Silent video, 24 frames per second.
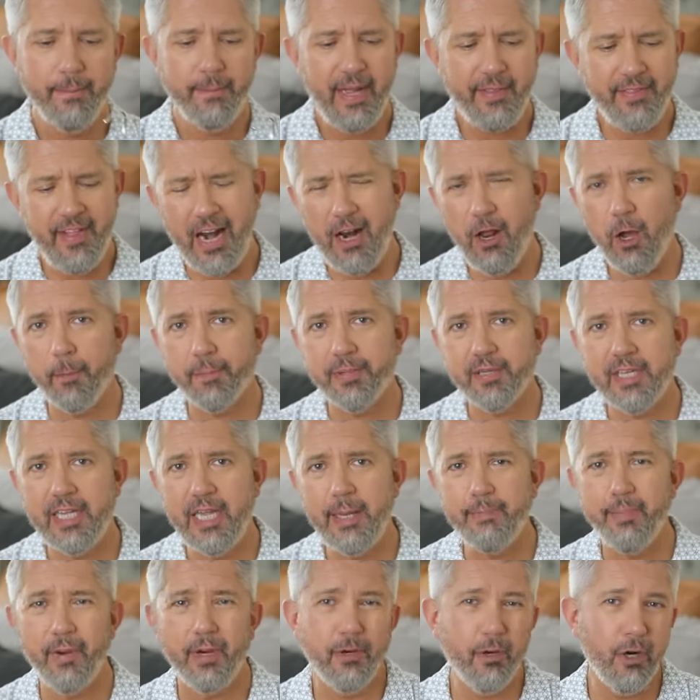and that helps
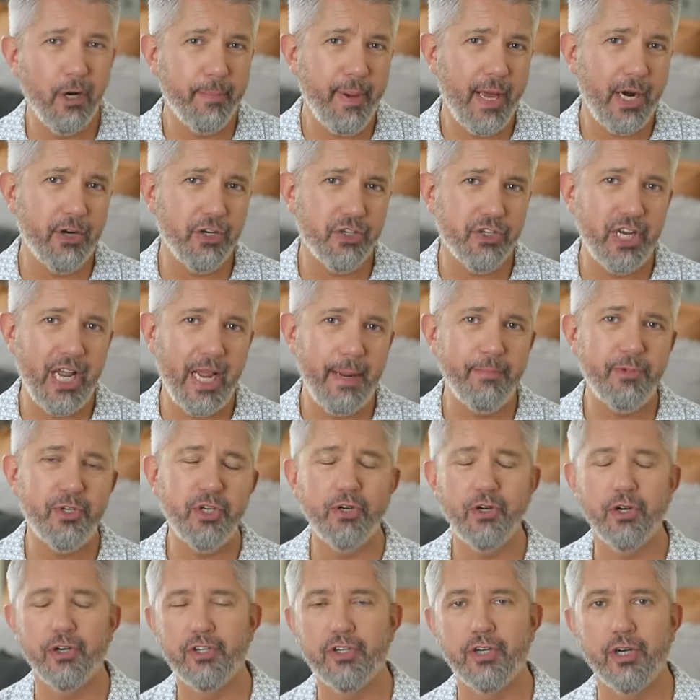keep a little better shape to
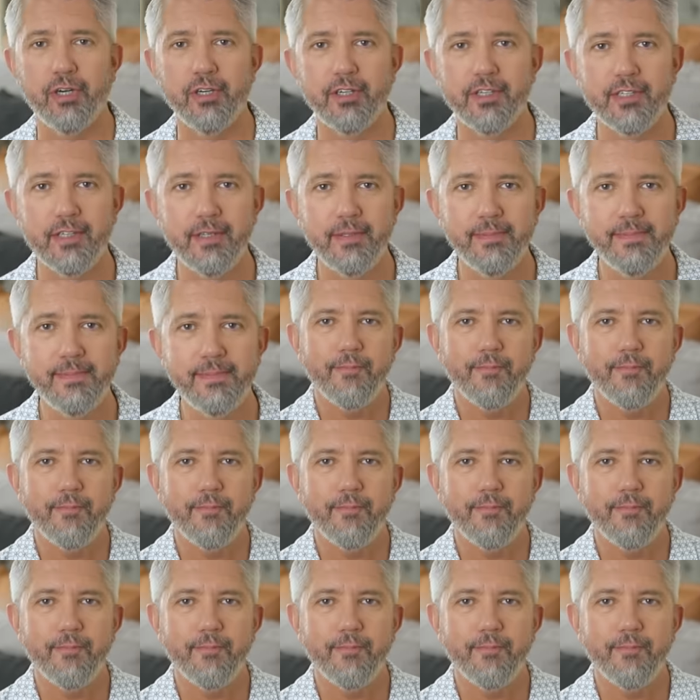your shirts.